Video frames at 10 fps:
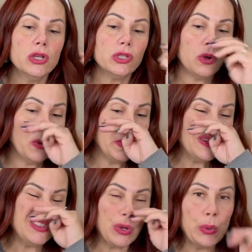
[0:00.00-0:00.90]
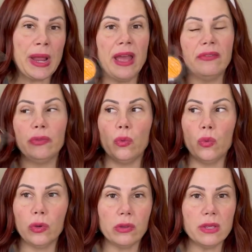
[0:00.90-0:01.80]
So you don't have to
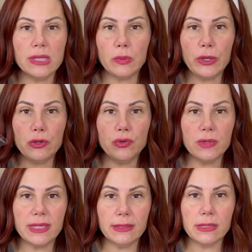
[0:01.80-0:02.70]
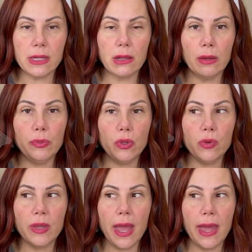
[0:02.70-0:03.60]
order these when you do a Scentsy Club. You
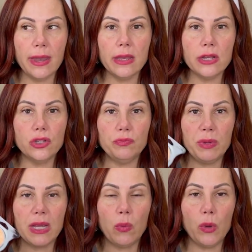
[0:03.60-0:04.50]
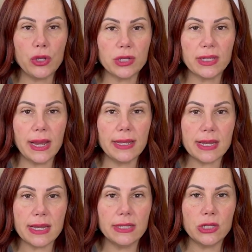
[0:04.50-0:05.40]
can, when you're signed
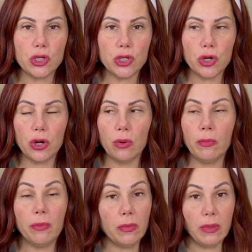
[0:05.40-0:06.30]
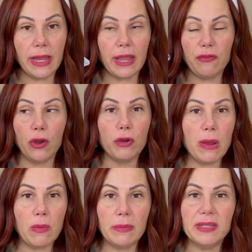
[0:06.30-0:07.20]
into your, like if you're under
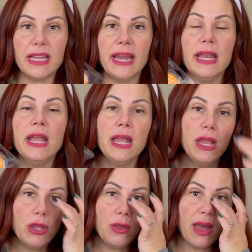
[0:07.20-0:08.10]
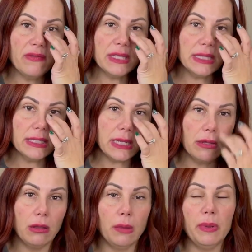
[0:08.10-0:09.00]
my website, you have a Scentsy
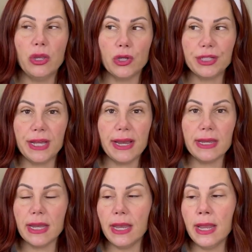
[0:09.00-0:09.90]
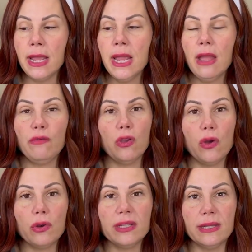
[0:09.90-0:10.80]
Club, you're signed in. If you
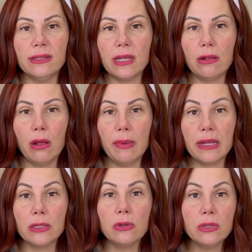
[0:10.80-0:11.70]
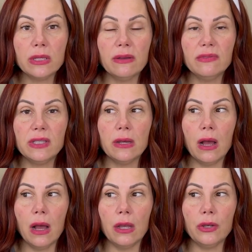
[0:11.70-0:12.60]
go to Scentsy Club exclusives
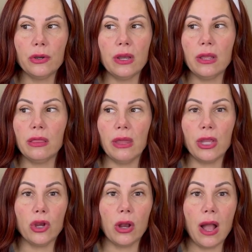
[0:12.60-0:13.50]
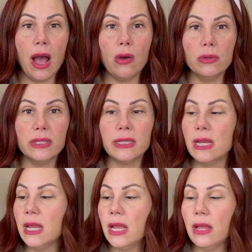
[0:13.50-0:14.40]
underneath like your account,
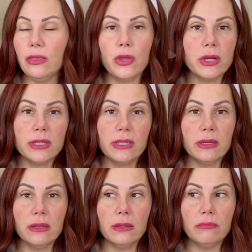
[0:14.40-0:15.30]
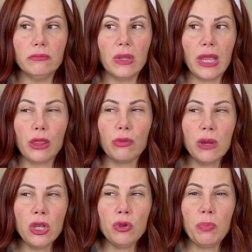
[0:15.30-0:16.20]
there's like
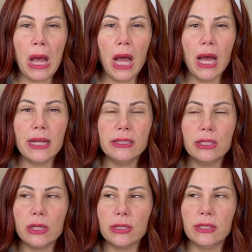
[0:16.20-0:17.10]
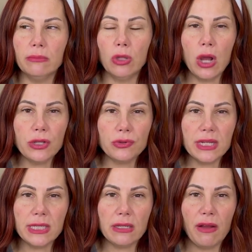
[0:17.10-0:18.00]
three new pods, there's some laundry
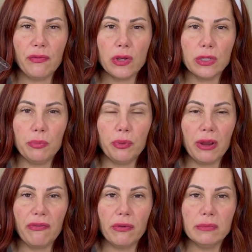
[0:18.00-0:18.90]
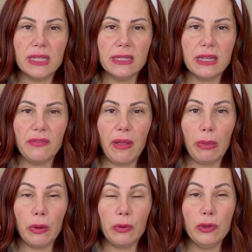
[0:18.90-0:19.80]
stuff, there's a brick from Scentsy
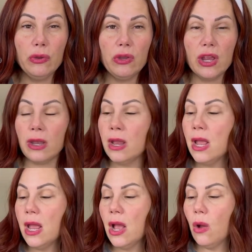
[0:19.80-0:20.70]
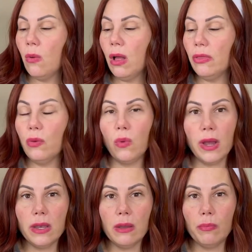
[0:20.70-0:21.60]
Family Reunion. Well, the
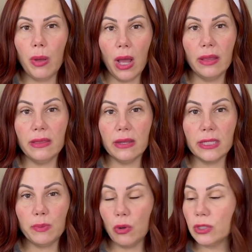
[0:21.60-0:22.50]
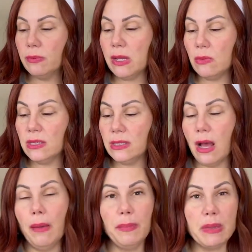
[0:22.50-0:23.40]
one pod that spoke to me was
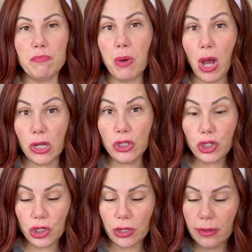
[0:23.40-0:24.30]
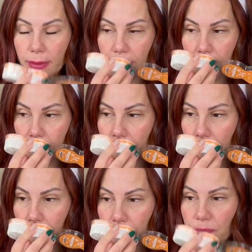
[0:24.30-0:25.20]
Zombie Punch.
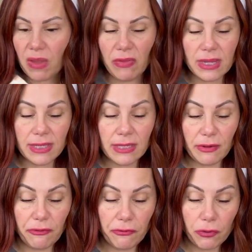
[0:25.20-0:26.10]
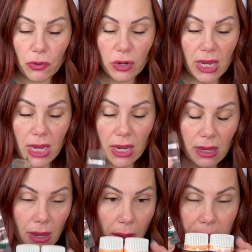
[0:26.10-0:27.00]
And this is a fruity,
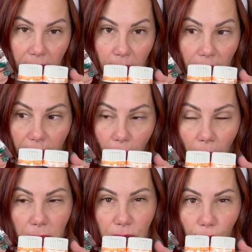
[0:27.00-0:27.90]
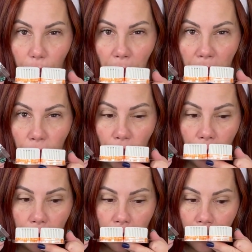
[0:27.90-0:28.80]
yummy, like almost fruit punch
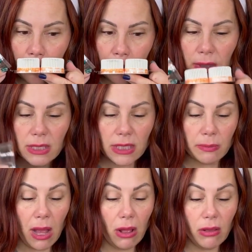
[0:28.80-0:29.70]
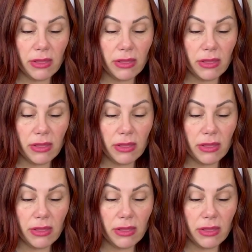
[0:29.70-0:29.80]
smell.